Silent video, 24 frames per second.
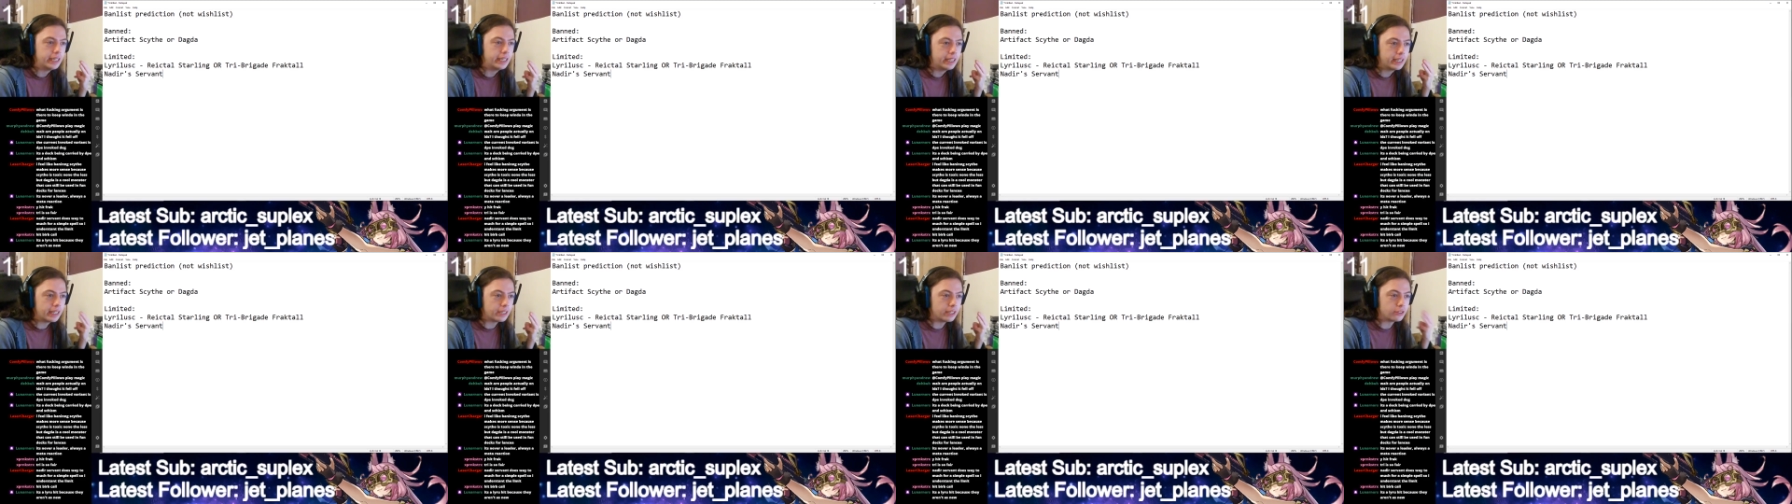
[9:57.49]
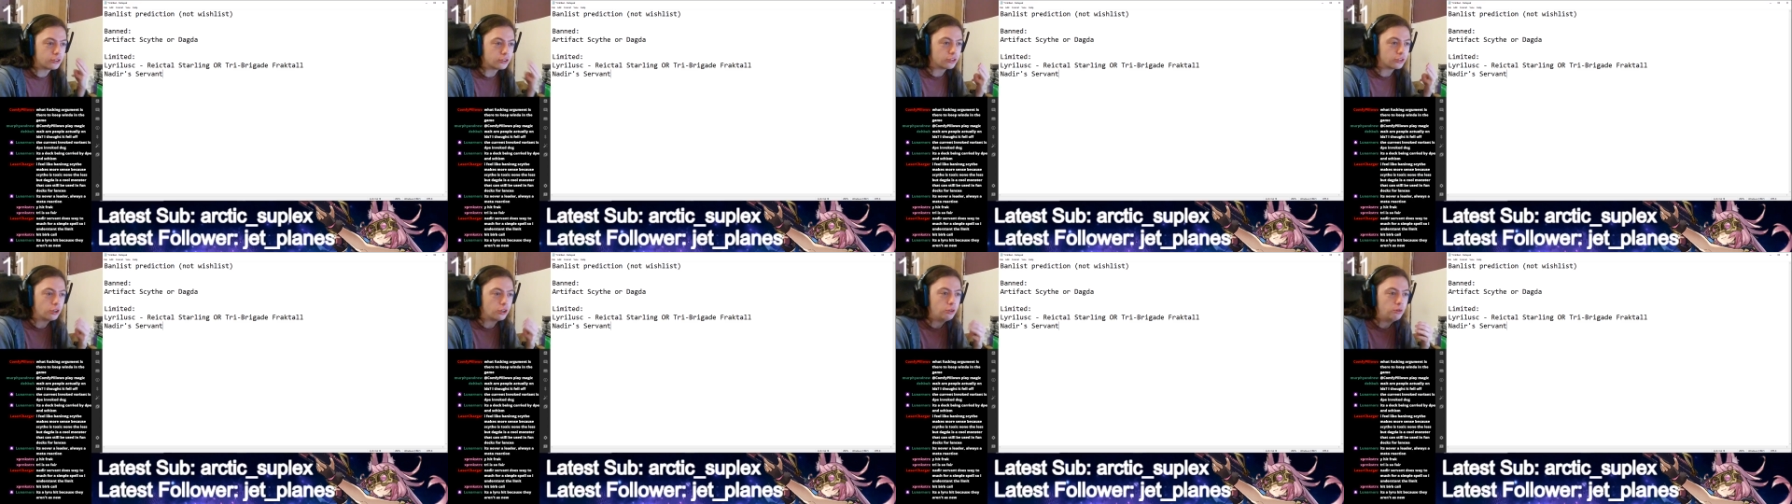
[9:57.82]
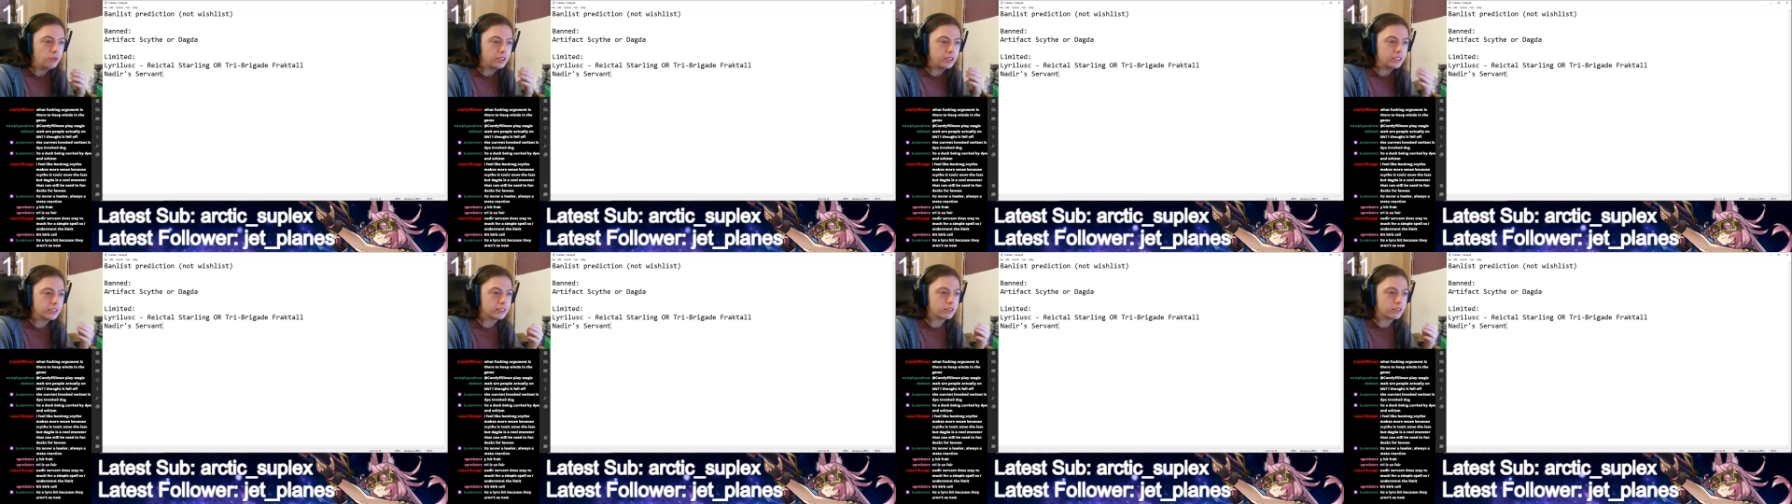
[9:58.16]
Like, Shadow
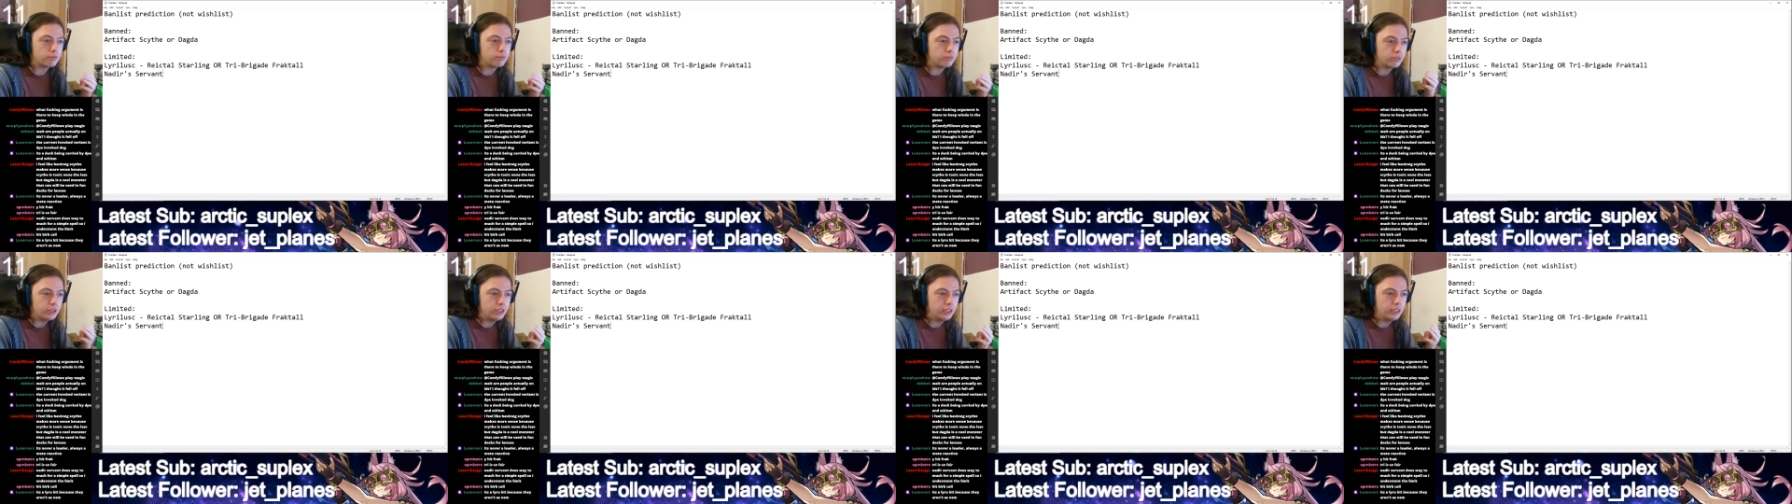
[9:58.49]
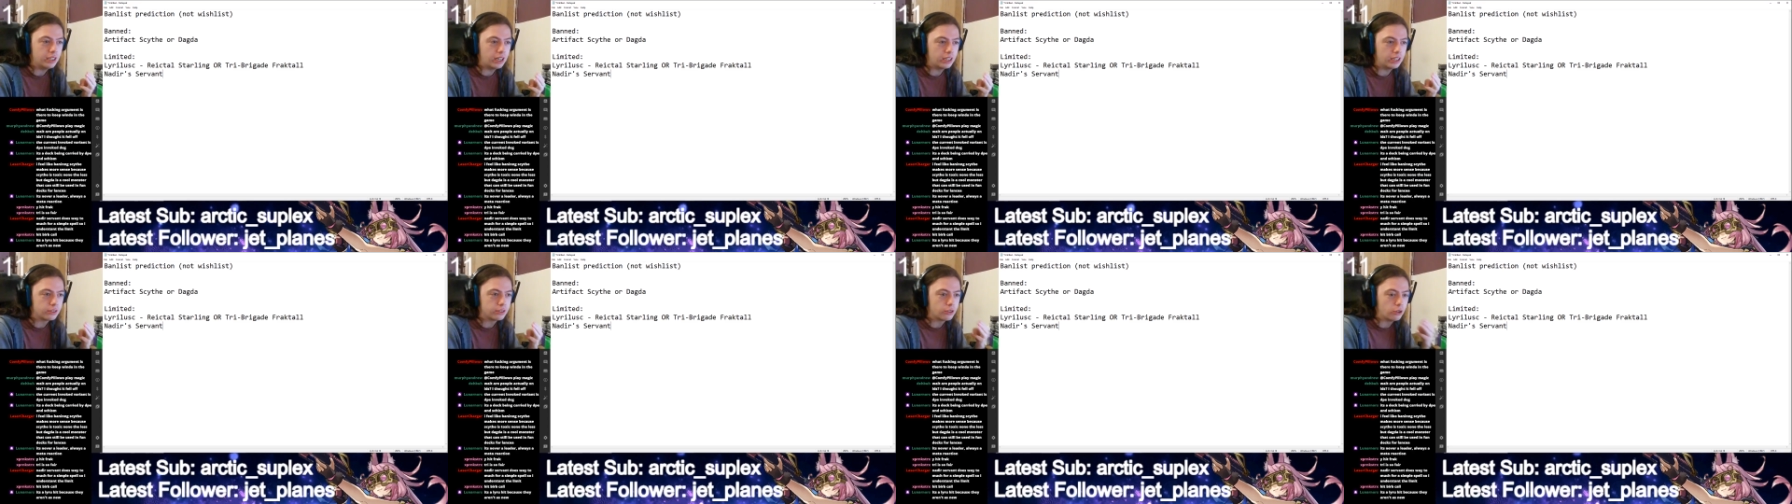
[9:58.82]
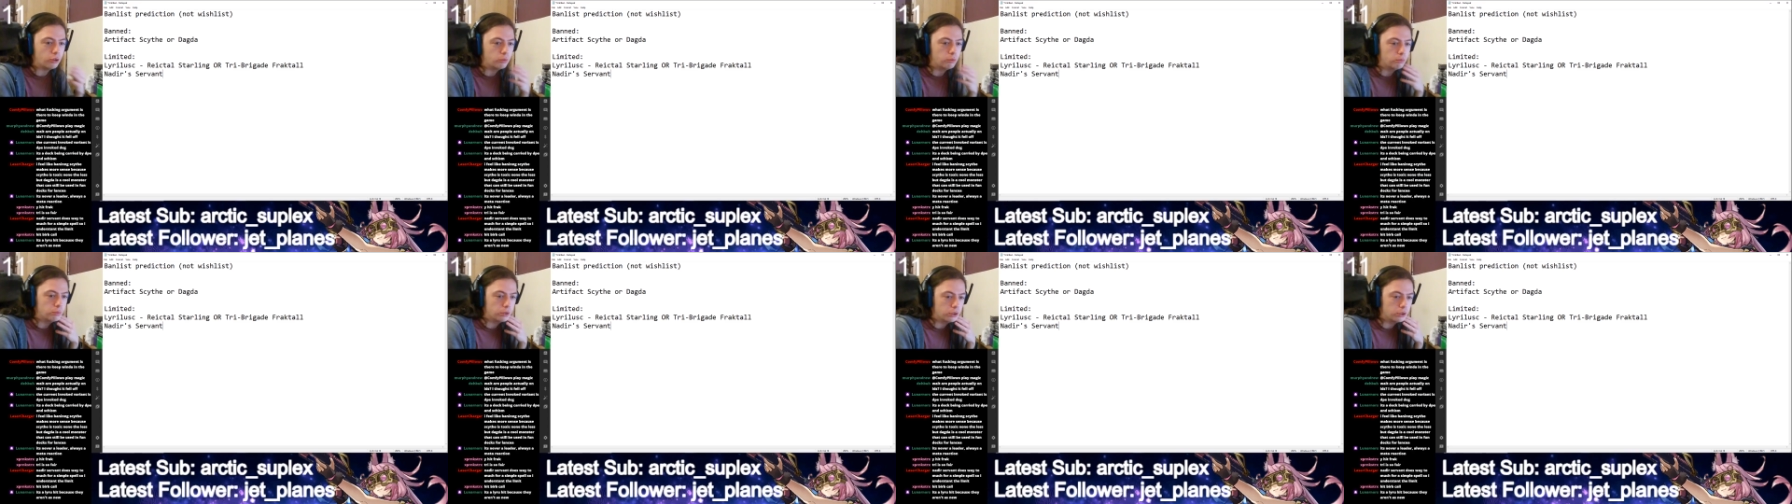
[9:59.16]
is a 3-card
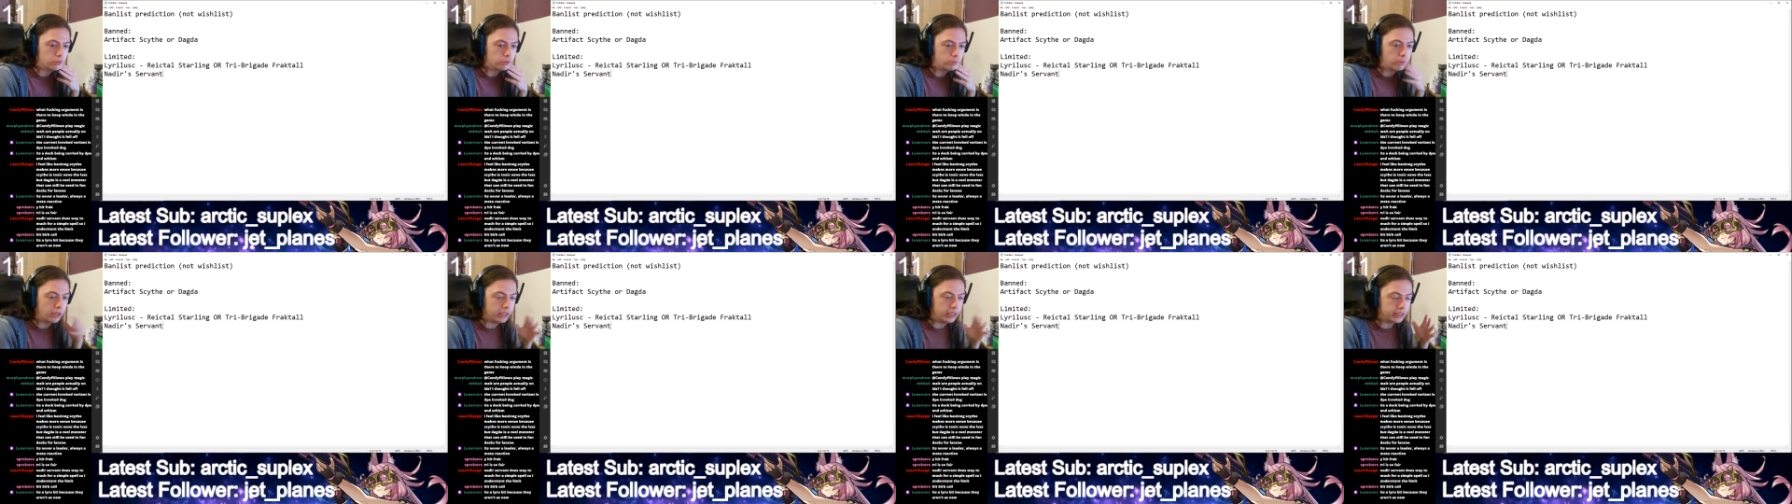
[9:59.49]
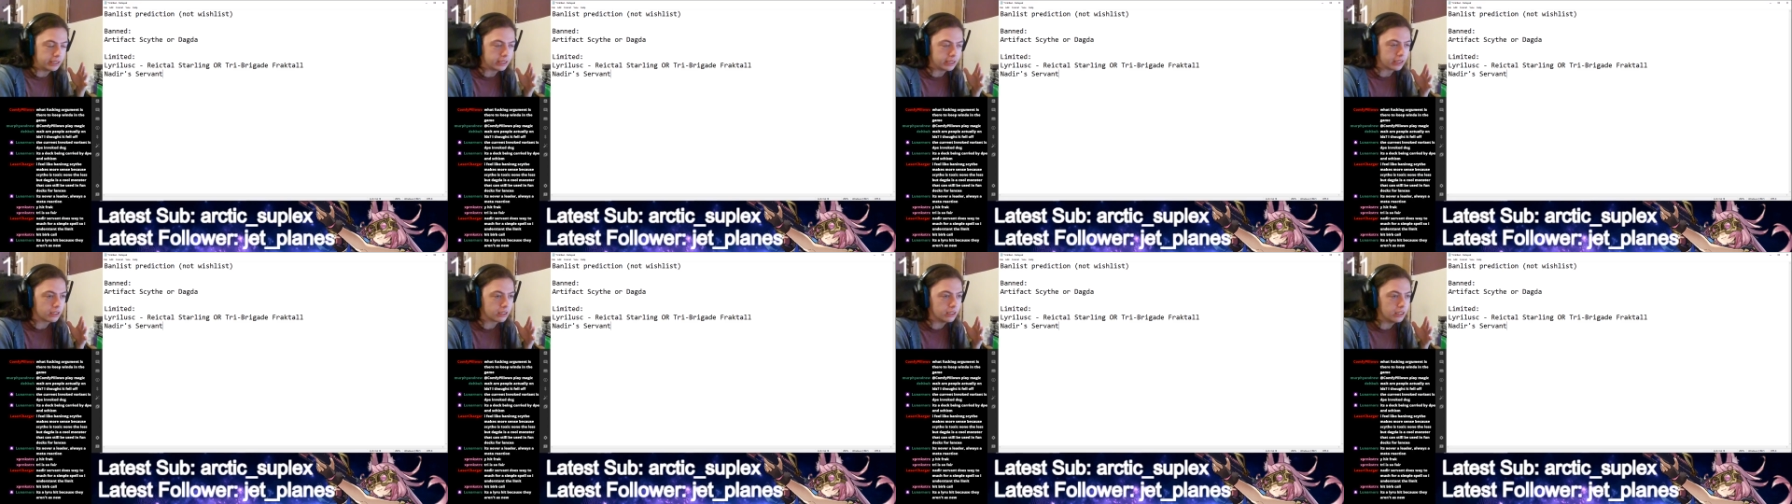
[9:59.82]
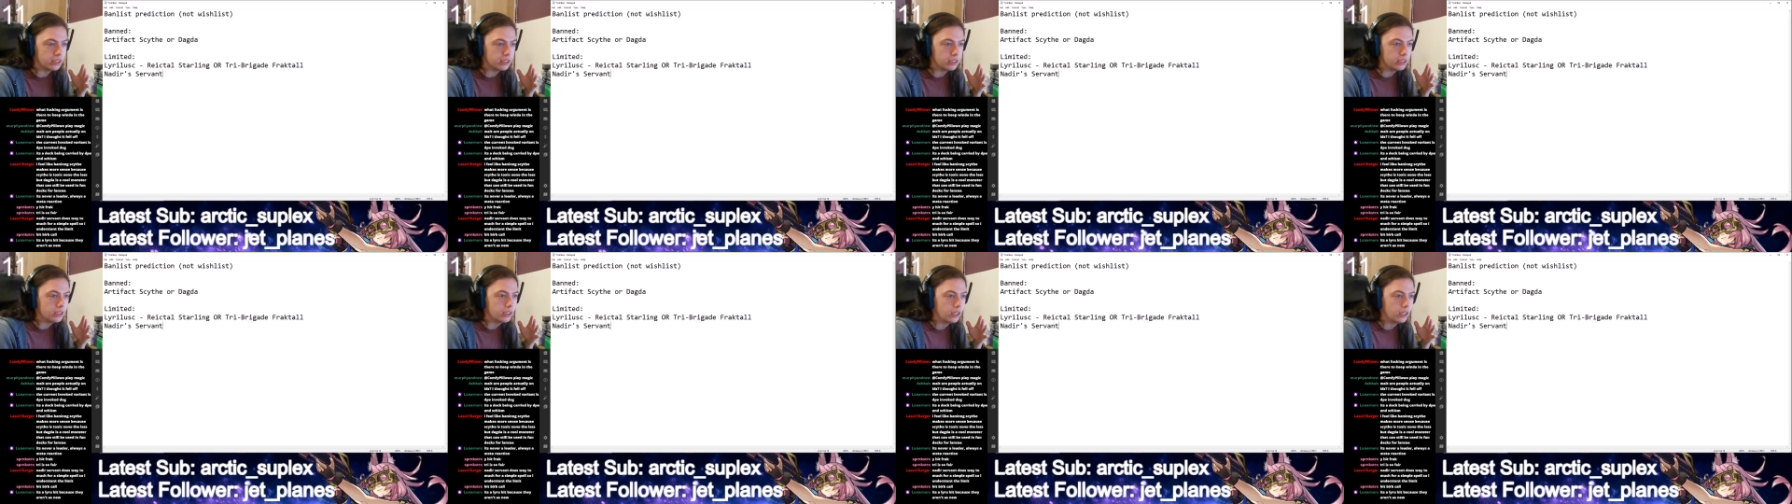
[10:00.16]
combo, basically.